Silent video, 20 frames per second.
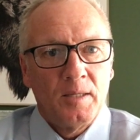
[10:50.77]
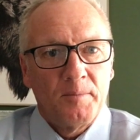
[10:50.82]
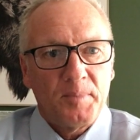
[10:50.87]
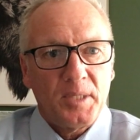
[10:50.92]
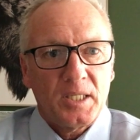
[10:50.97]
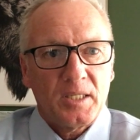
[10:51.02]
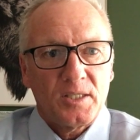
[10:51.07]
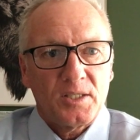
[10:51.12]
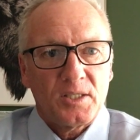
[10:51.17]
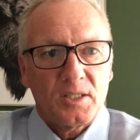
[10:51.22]

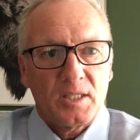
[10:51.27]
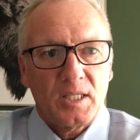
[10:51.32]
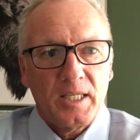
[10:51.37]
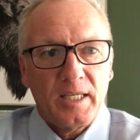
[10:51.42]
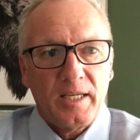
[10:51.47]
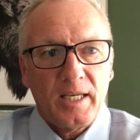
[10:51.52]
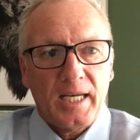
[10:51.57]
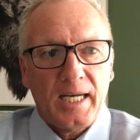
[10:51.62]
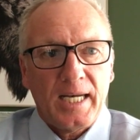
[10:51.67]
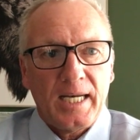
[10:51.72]
Because
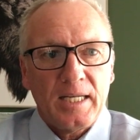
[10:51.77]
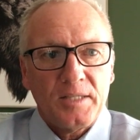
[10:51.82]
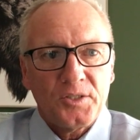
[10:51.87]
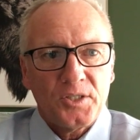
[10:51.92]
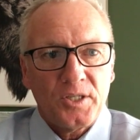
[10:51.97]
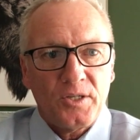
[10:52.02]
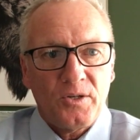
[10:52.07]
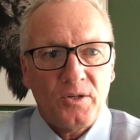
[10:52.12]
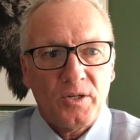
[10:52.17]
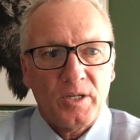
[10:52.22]
there are
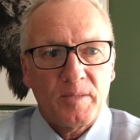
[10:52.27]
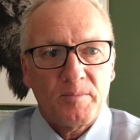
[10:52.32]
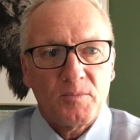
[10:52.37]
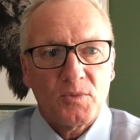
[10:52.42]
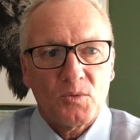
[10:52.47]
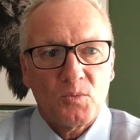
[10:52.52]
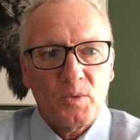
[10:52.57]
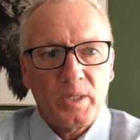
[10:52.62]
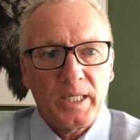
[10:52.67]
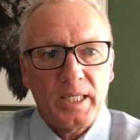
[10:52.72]

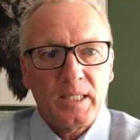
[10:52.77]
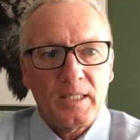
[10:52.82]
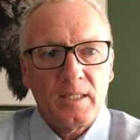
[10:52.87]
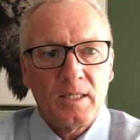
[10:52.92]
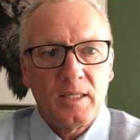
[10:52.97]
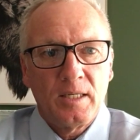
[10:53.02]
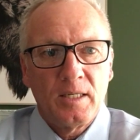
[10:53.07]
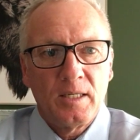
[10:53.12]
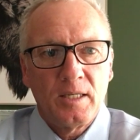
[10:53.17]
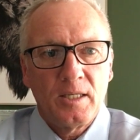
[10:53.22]
times when
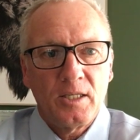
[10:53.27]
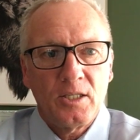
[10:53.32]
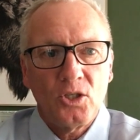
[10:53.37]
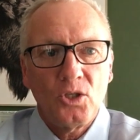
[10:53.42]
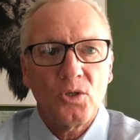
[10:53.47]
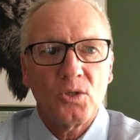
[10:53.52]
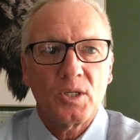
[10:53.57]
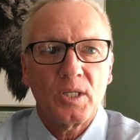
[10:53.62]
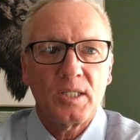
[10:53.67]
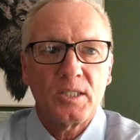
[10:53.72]

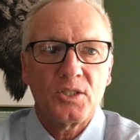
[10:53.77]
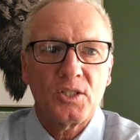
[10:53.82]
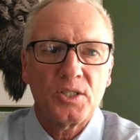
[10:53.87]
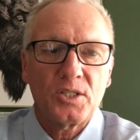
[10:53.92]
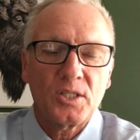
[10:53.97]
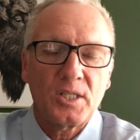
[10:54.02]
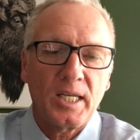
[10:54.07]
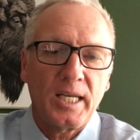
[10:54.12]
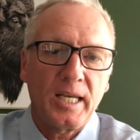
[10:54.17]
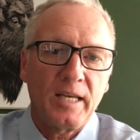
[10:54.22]
you can
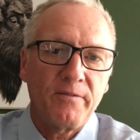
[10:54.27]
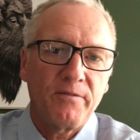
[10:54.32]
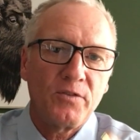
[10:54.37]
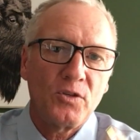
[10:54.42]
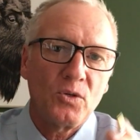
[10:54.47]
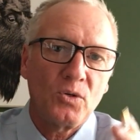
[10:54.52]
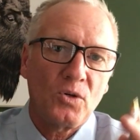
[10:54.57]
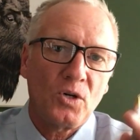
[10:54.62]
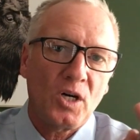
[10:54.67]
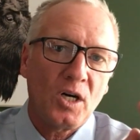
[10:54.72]
just have
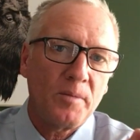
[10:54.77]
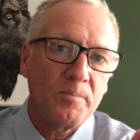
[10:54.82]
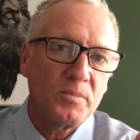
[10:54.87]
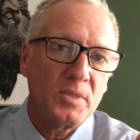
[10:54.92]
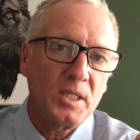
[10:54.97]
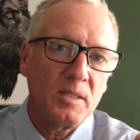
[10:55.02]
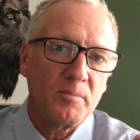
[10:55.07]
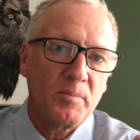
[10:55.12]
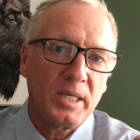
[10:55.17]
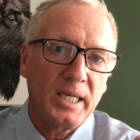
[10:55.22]
your
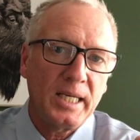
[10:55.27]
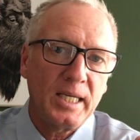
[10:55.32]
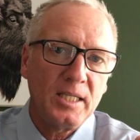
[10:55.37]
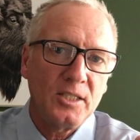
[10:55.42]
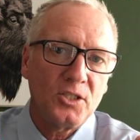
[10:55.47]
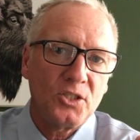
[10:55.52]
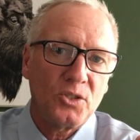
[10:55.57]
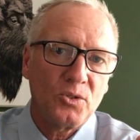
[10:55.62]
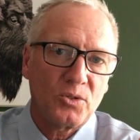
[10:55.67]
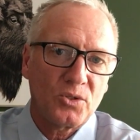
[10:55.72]
opt-in
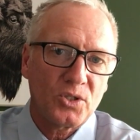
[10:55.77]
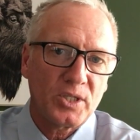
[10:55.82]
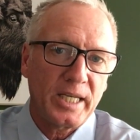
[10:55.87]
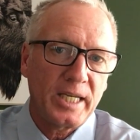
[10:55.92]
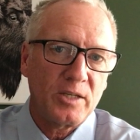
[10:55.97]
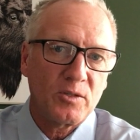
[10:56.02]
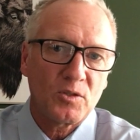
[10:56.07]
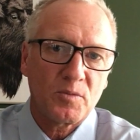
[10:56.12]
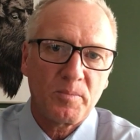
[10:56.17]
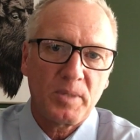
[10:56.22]
page, your
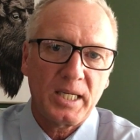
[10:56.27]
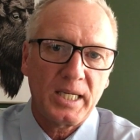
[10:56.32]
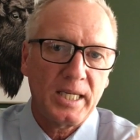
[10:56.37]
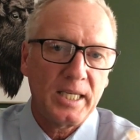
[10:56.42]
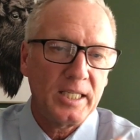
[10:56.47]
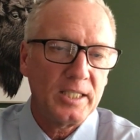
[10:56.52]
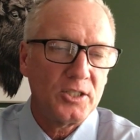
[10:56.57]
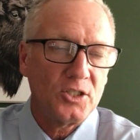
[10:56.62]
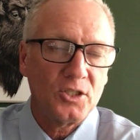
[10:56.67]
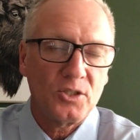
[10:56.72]
sales
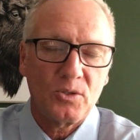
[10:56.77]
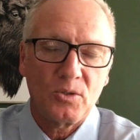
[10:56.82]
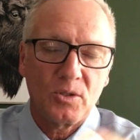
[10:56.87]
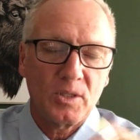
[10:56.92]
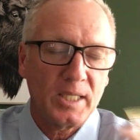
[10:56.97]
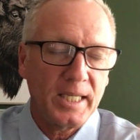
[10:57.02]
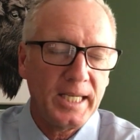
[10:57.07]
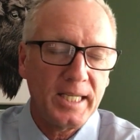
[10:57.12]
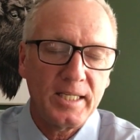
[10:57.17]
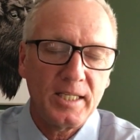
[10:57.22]
page, your
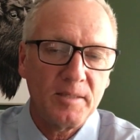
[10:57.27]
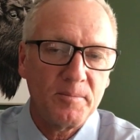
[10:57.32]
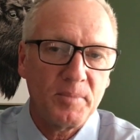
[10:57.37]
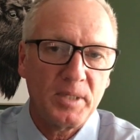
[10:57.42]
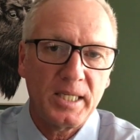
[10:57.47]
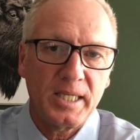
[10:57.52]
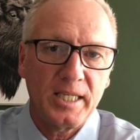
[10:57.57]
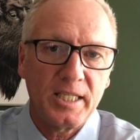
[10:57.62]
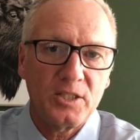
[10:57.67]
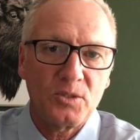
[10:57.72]
landing
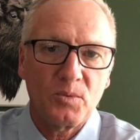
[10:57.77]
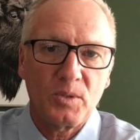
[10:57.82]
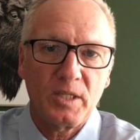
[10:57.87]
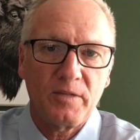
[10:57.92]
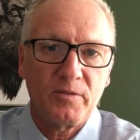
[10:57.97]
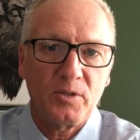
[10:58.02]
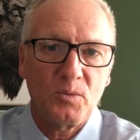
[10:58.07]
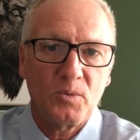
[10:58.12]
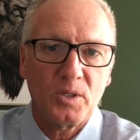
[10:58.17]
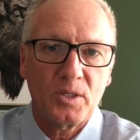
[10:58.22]
page,
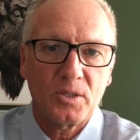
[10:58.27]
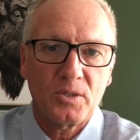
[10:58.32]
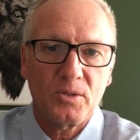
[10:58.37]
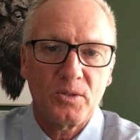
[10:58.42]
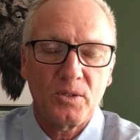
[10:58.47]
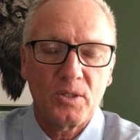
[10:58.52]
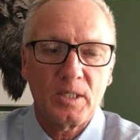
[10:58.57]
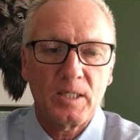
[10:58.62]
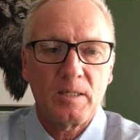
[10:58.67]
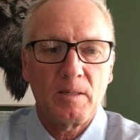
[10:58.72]
whatever you want to
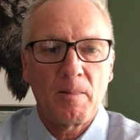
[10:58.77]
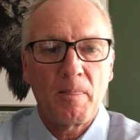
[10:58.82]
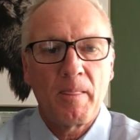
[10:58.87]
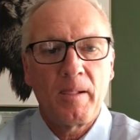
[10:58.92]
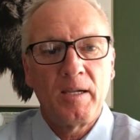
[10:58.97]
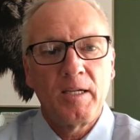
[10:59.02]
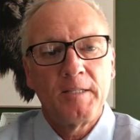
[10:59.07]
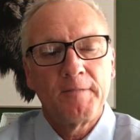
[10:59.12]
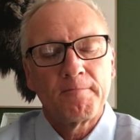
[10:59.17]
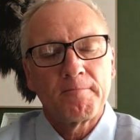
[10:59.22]
call it.
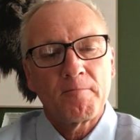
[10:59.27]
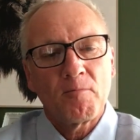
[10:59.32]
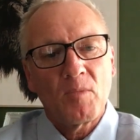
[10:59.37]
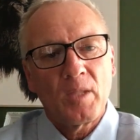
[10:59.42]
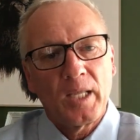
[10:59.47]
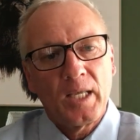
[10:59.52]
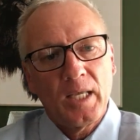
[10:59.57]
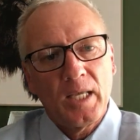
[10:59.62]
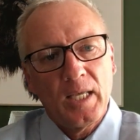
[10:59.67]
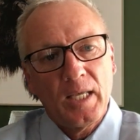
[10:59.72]

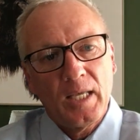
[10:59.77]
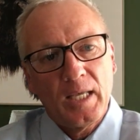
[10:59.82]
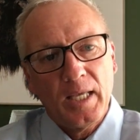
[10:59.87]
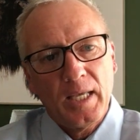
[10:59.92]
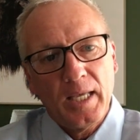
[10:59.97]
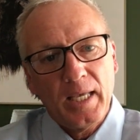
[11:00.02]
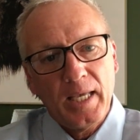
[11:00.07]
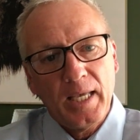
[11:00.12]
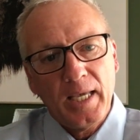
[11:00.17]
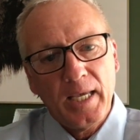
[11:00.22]

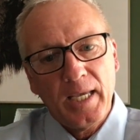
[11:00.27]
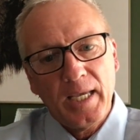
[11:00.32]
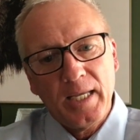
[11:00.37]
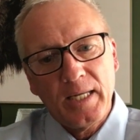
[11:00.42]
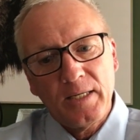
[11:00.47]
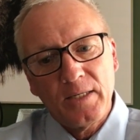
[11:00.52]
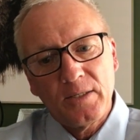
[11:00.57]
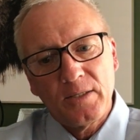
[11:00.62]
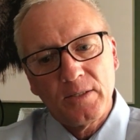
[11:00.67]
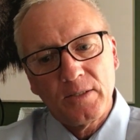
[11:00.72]

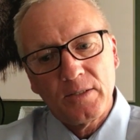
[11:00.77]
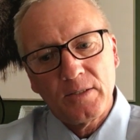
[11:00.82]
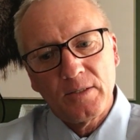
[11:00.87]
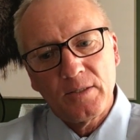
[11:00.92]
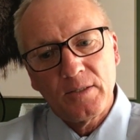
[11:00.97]
And